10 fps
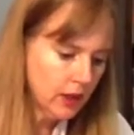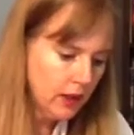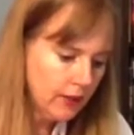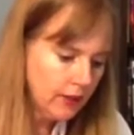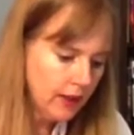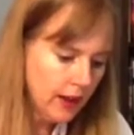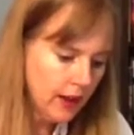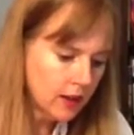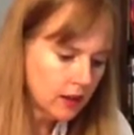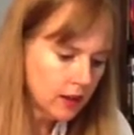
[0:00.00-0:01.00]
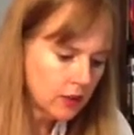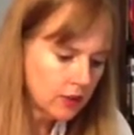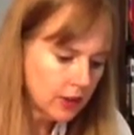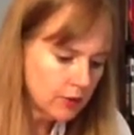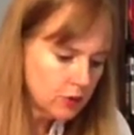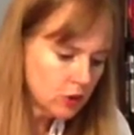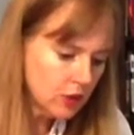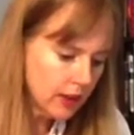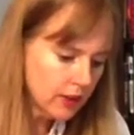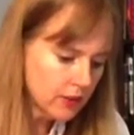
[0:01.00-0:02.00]
And that saves you
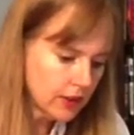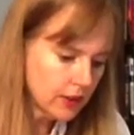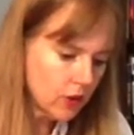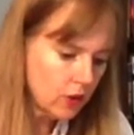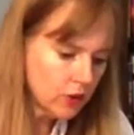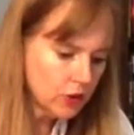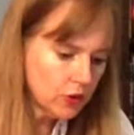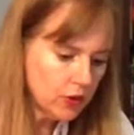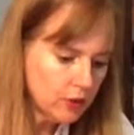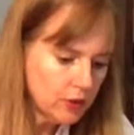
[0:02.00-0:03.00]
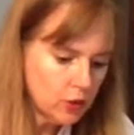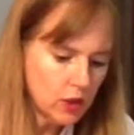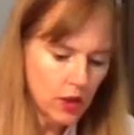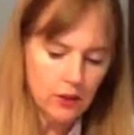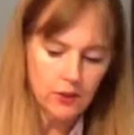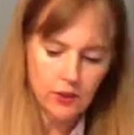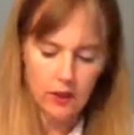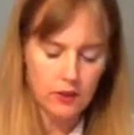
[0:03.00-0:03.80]
glass, and it also saves you cuts.